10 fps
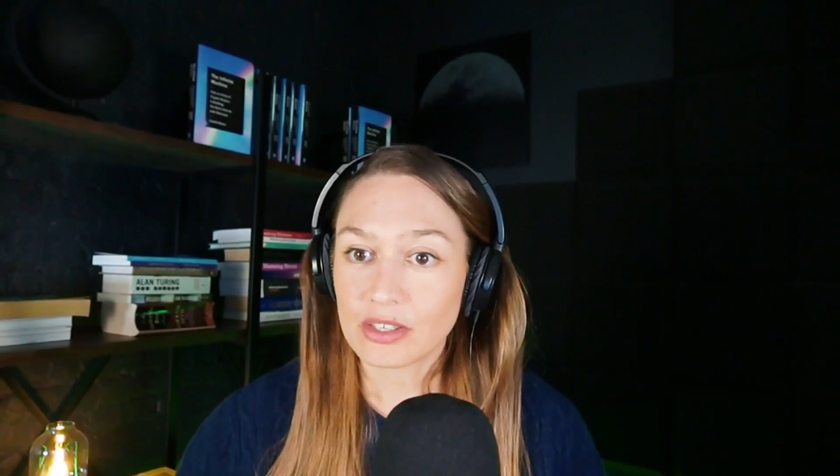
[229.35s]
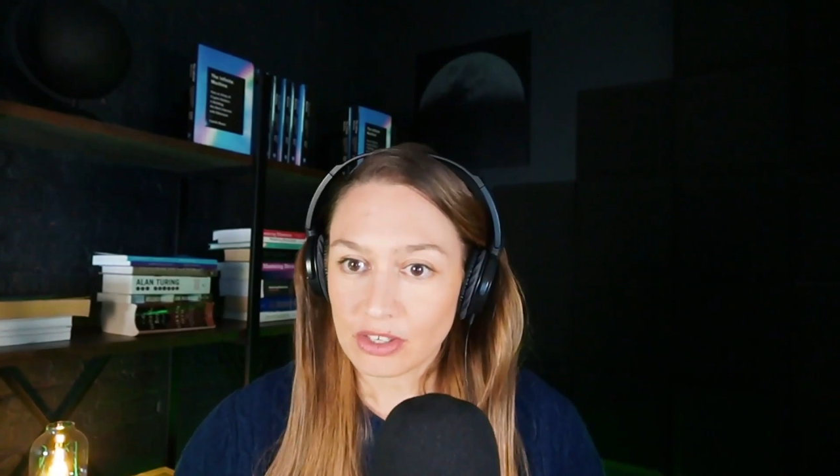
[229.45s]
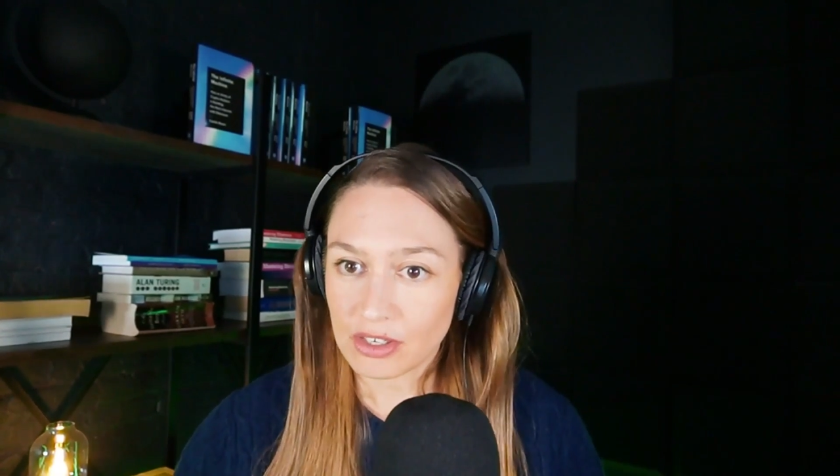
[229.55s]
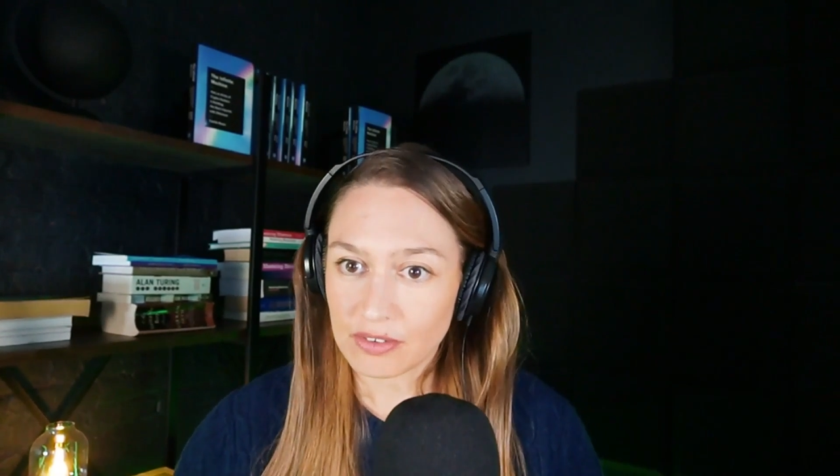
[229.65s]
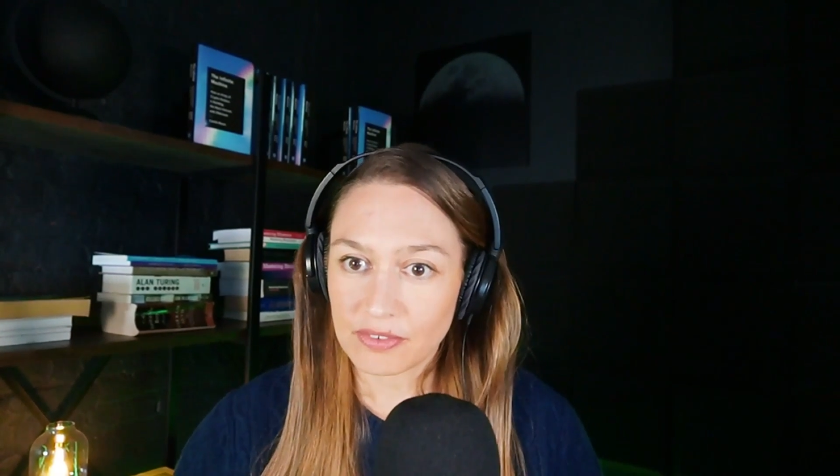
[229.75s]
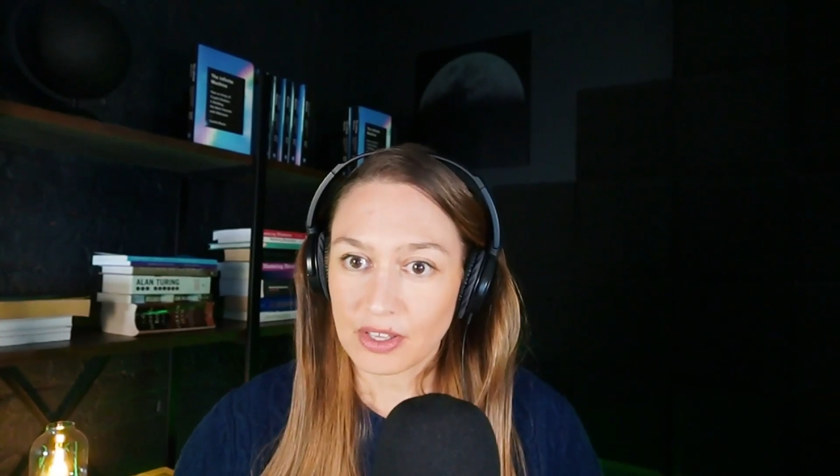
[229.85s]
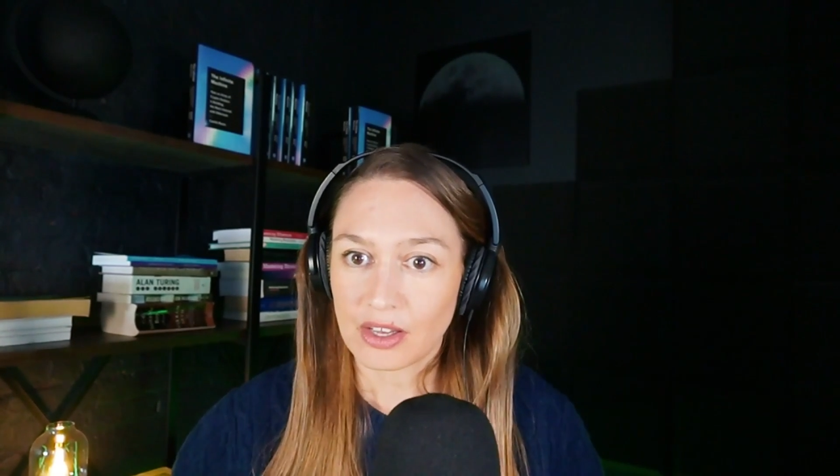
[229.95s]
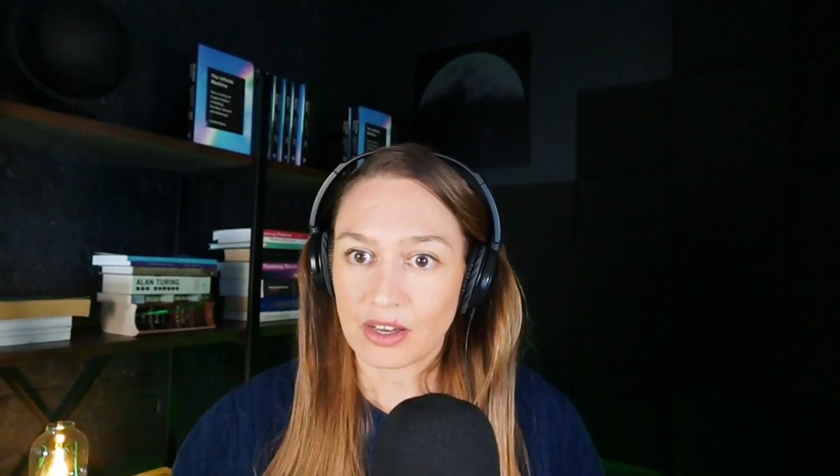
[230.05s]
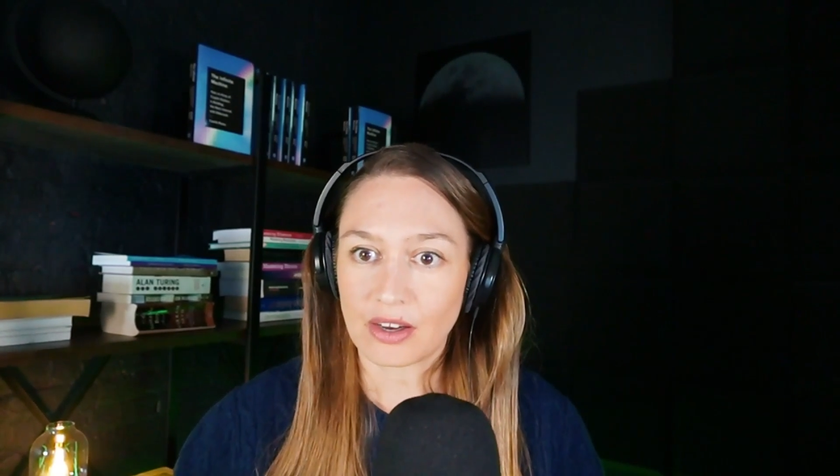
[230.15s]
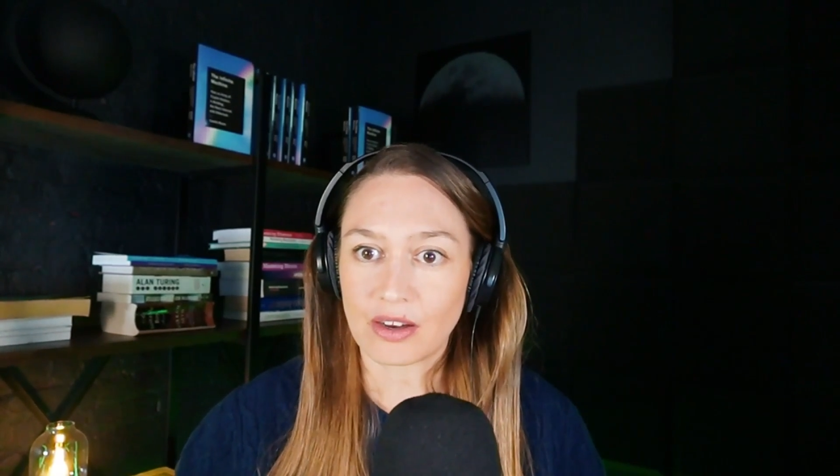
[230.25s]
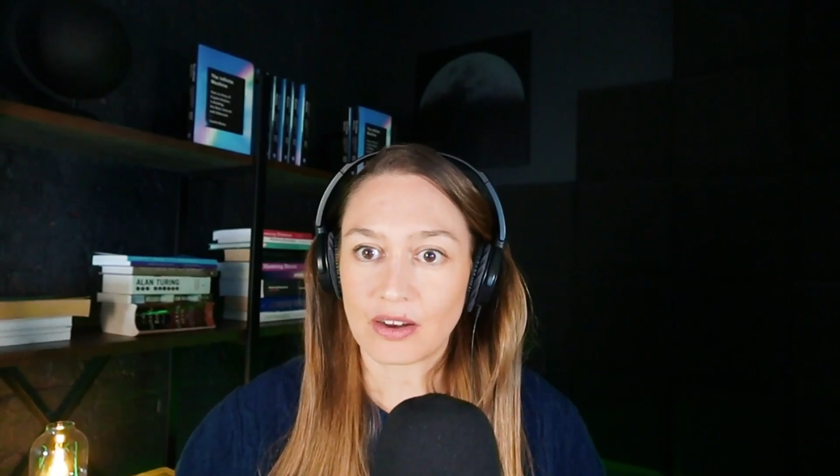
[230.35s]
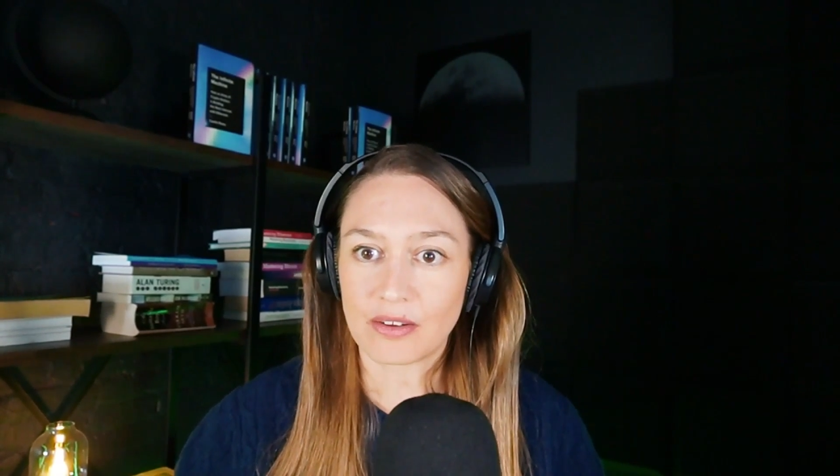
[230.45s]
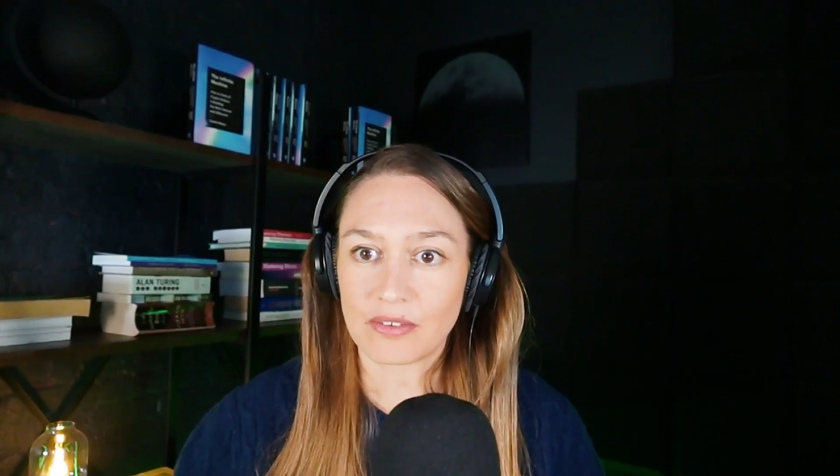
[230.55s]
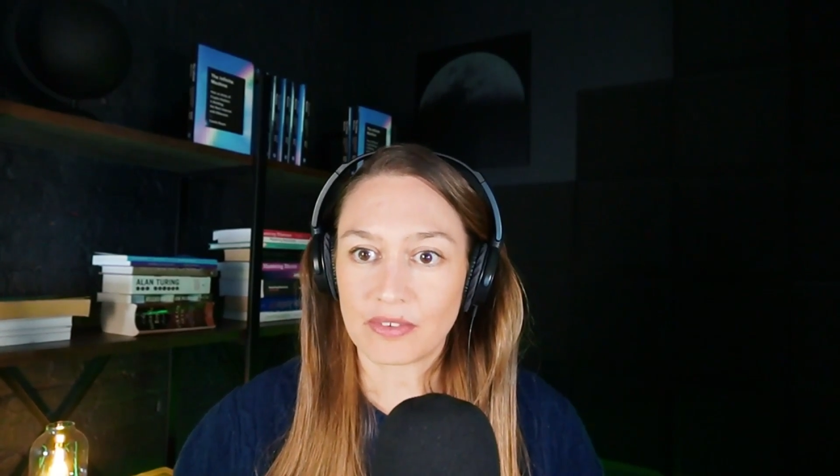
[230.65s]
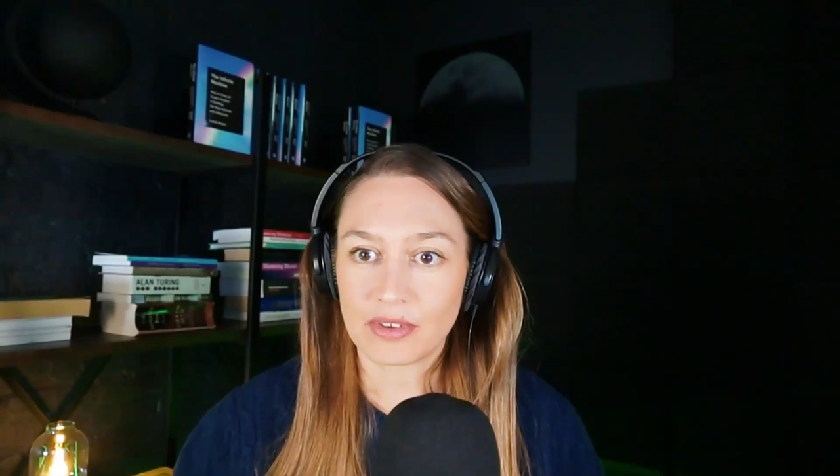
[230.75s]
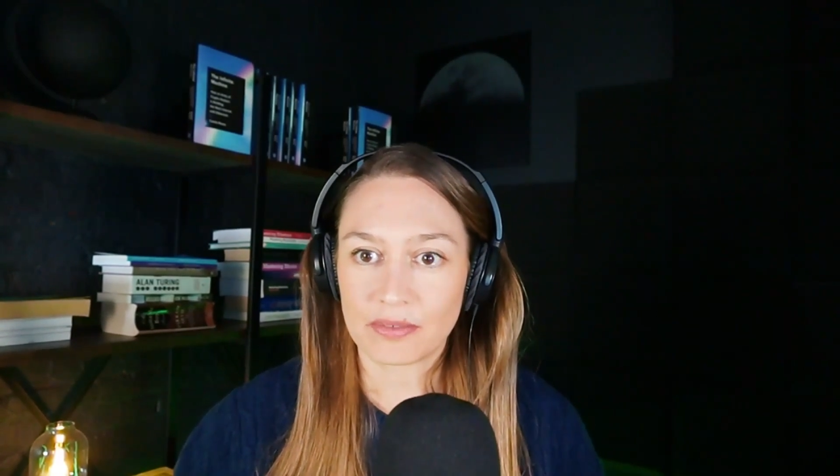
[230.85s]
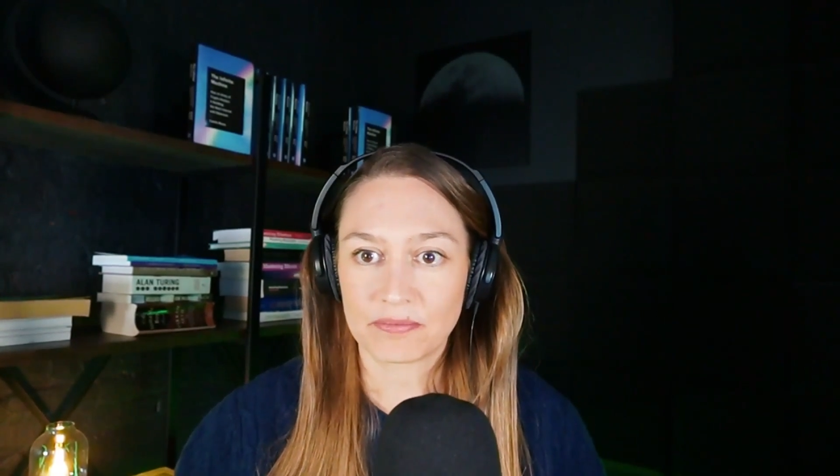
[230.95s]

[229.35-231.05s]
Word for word: curve of